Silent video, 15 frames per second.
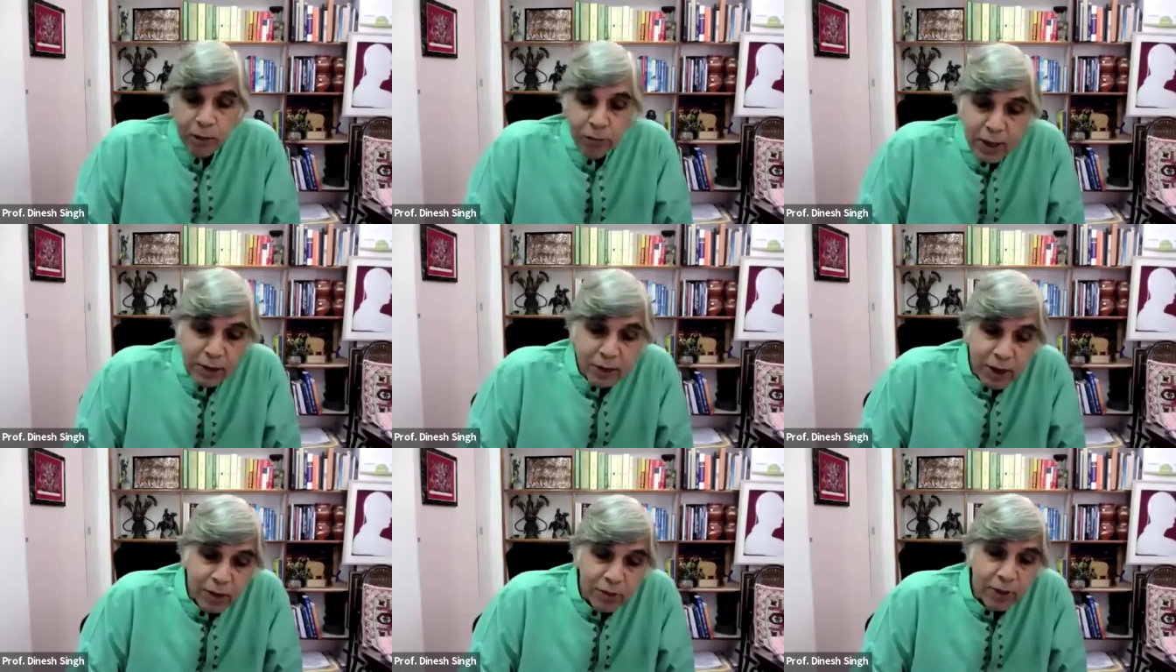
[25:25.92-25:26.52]

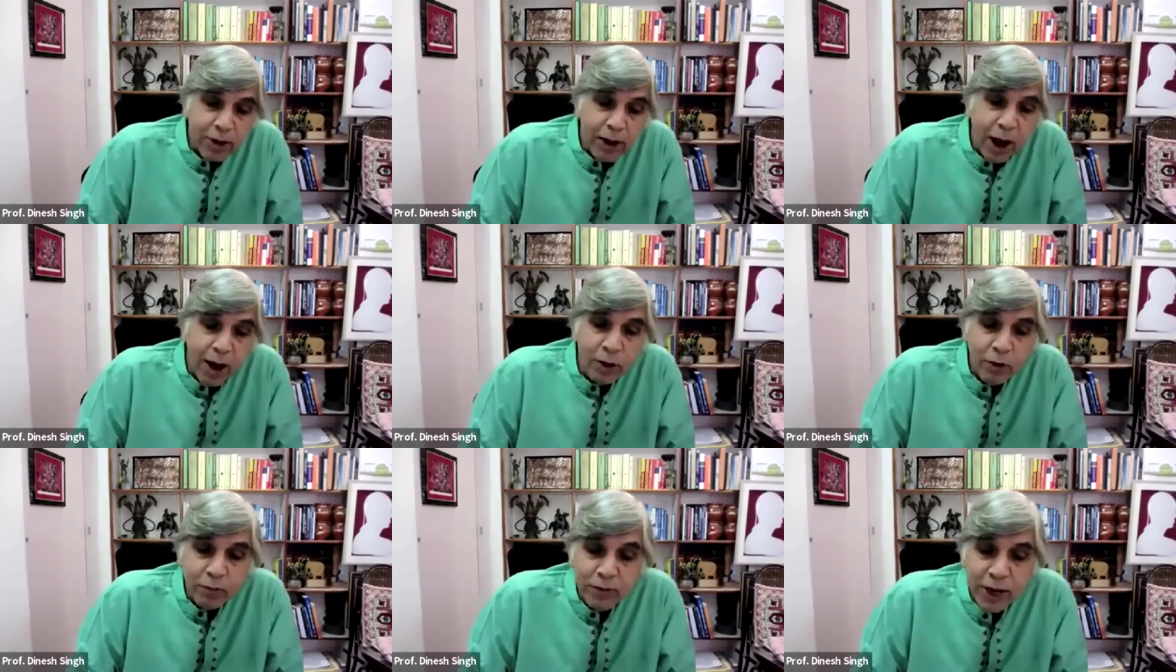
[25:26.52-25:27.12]
There's another
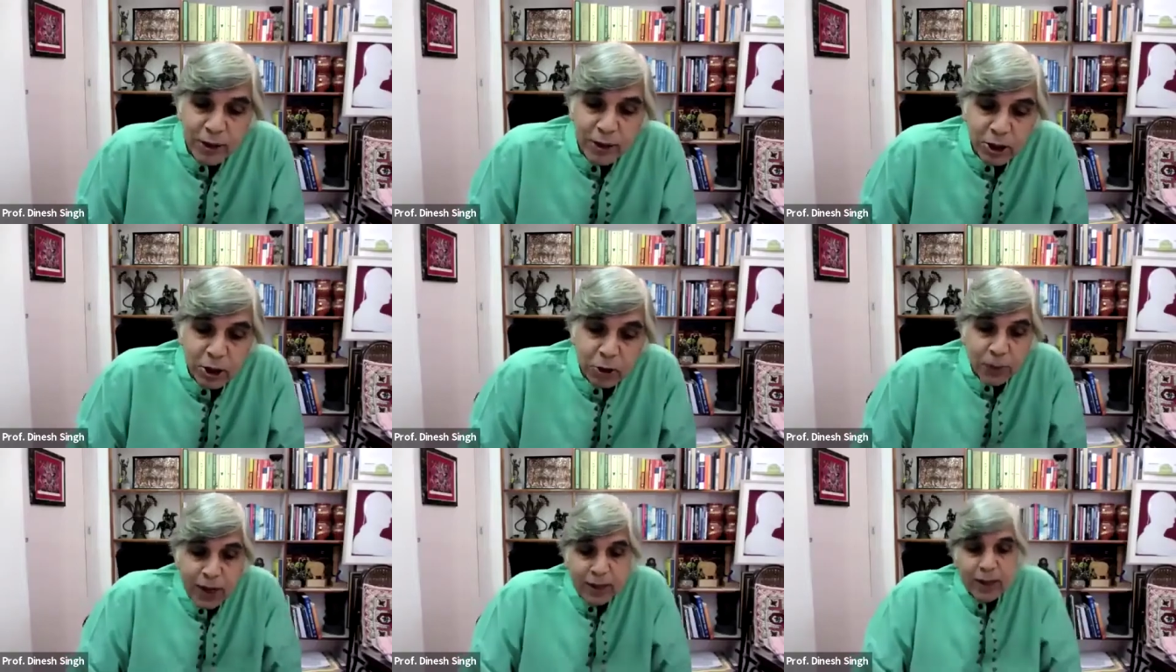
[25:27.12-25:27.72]
kind of nasal
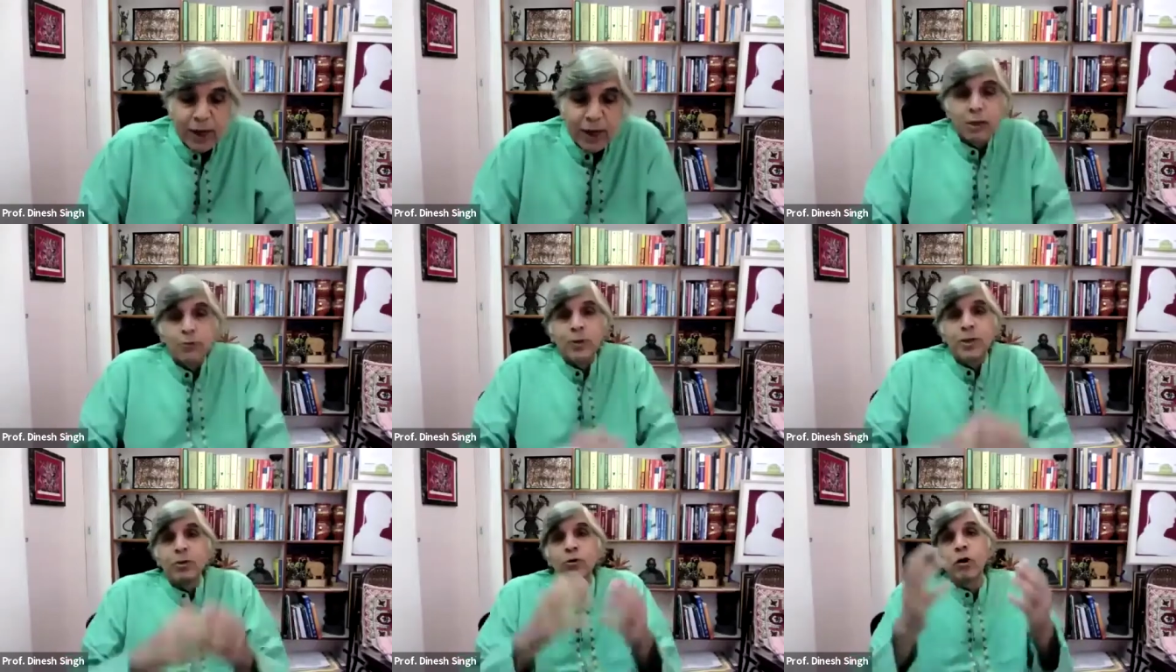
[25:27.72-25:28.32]
spray that has
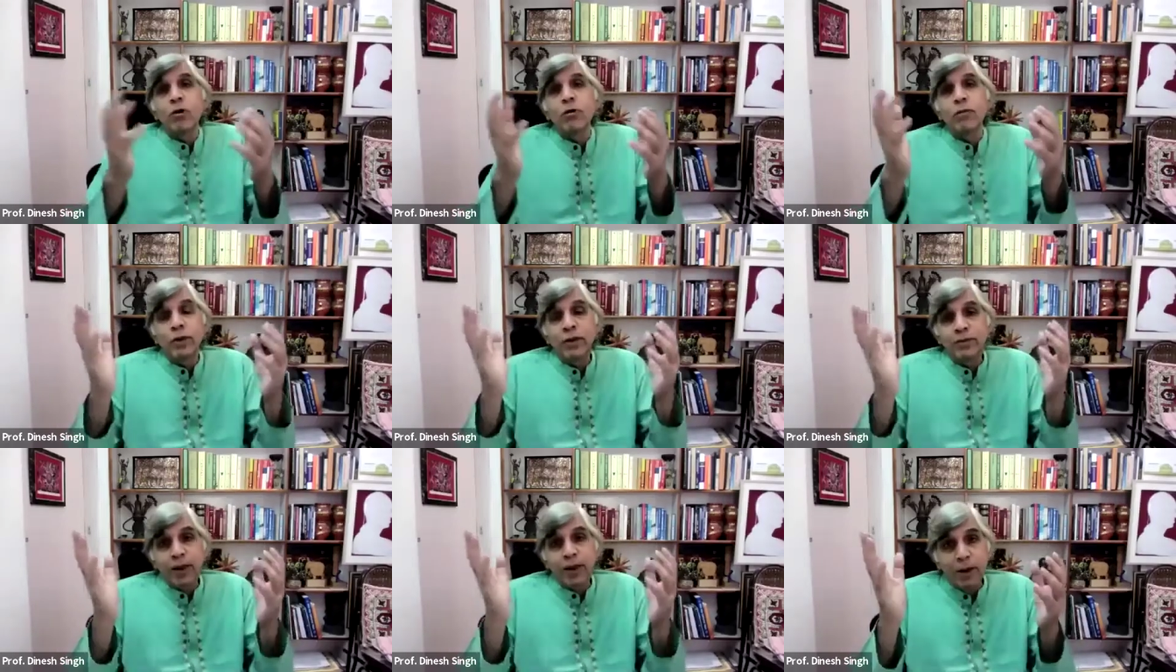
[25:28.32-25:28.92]
been sort of
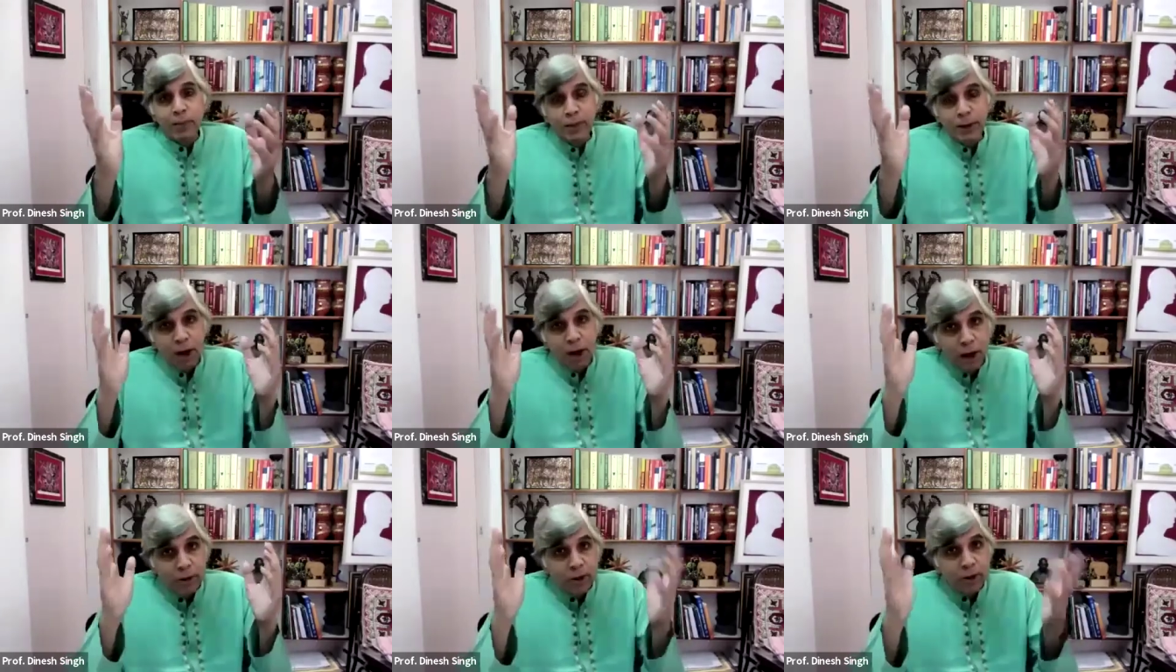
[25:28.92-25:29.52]
developed in
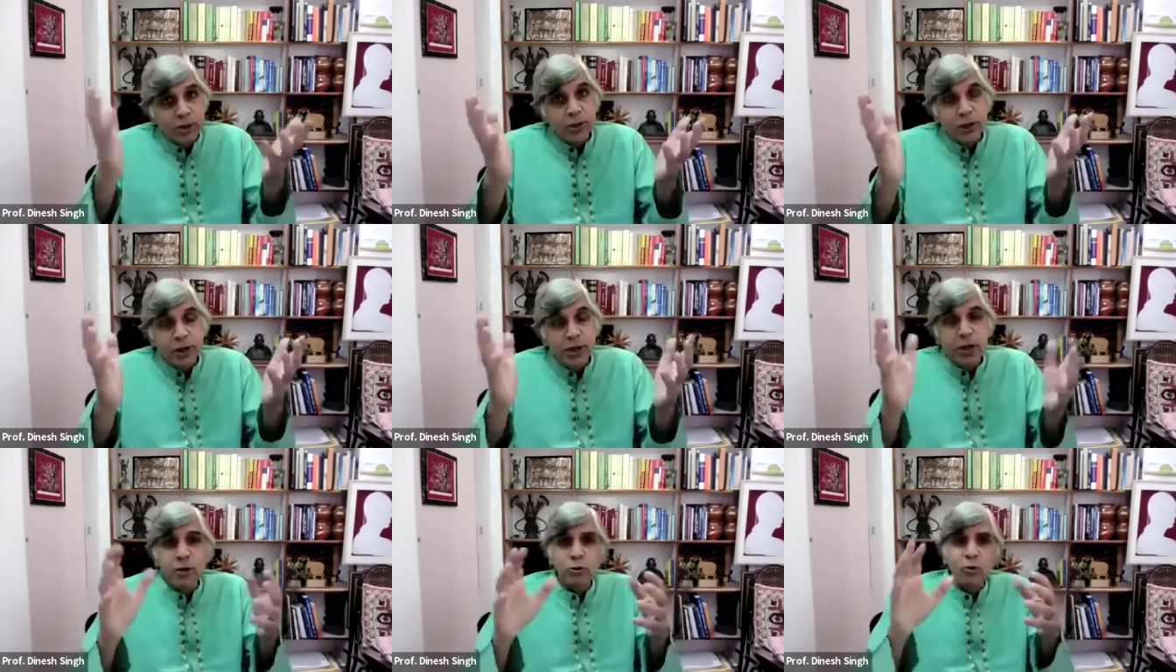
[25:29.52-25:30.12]
Argentina.